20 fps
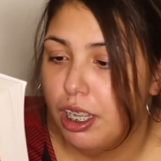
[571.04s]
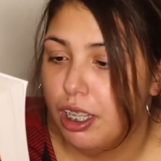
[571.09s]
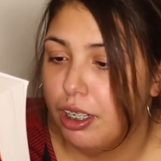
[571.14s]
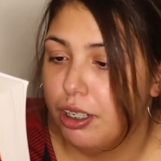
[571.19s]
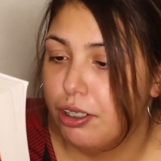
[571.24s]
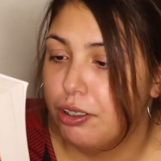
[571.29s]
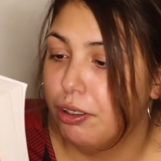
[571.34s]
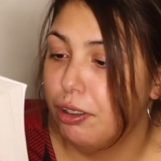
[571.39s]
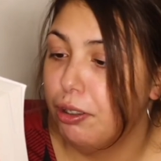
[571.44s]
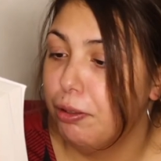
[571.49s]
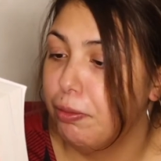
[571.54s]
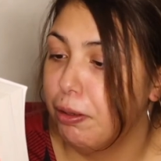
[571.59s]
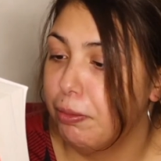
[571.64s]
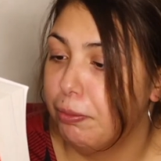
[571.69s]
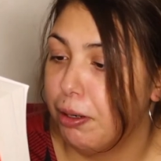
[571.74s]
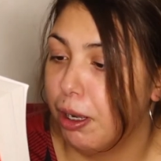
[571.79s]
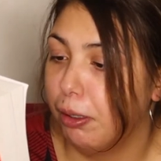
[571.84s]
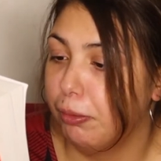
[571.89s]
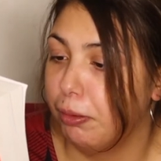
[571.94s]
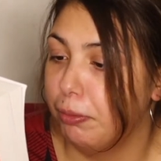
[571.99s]
There's only one
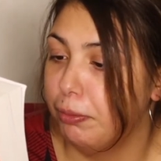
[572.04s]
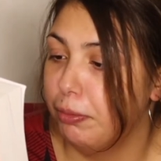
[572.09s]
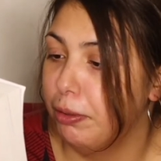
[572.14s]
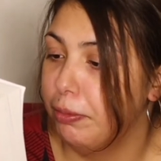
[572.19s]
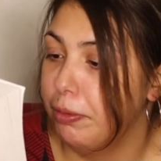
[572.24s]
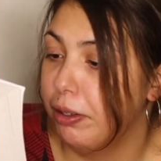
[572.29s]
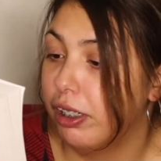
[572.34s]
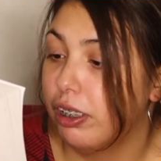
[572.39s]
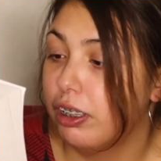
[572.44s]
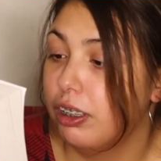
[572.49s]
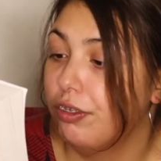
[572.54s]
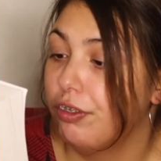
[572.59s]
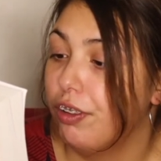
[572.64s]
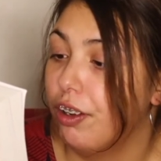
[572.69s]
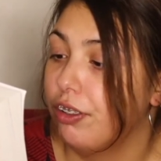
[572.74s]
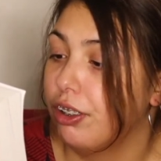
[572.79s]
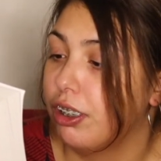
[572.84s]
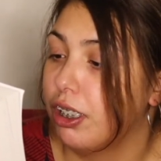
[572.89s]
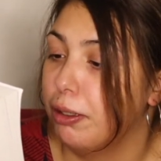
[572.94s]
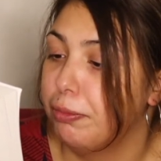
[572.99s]
problem. America's
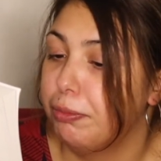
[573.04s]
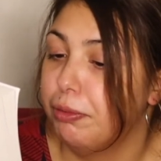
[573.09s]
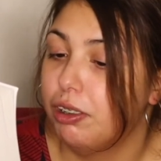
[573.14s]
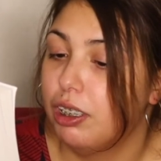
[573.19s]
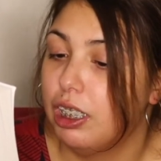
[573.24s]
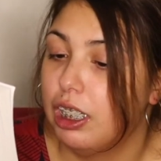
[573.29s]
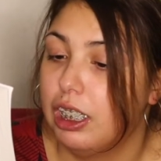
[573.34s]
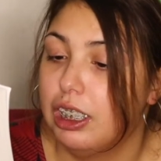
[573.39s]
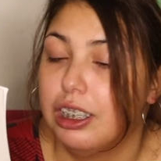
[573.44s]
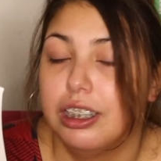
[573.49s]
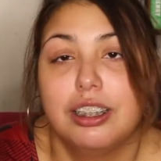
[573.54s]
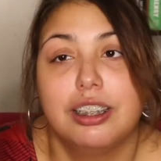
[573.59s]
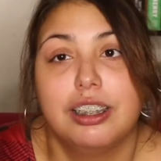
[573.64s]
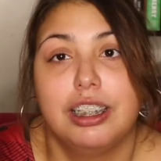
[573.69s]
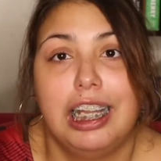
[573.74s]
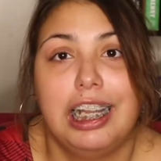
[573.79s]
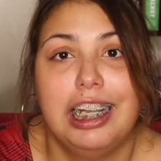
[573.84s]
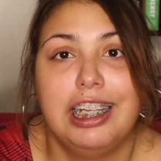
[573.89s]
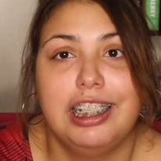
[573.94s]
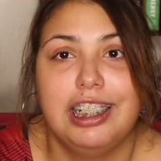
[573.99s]
favorite couple can't
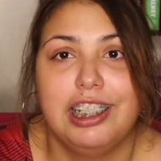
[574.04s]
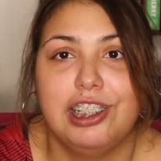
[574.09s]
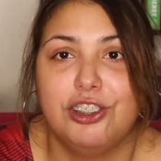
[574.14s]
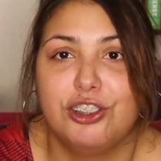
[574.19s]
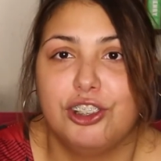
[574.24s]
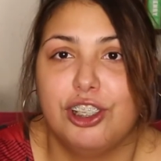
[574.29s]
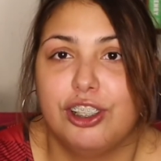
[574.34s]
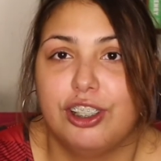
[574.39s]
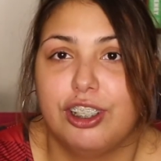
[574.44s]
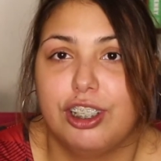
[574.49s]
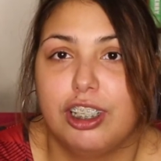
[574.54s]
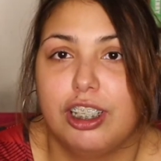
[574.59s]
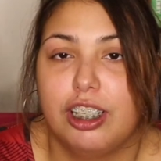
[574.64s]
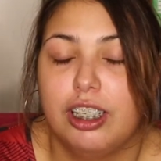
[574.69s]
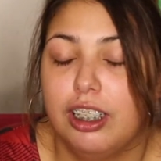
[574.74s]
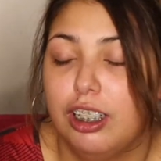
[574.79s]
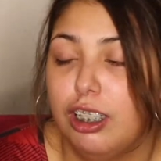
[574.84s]
stand each other.